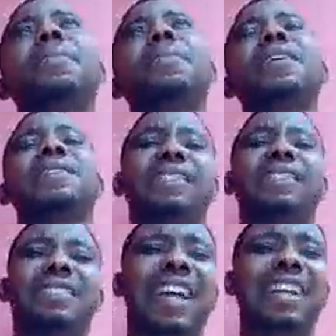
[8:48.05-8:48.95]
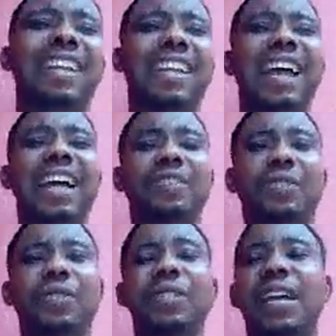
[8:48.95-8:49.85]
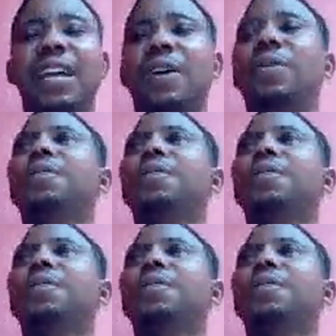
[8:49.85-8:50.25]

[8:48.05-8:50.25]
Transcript: is it a childlike attitude now?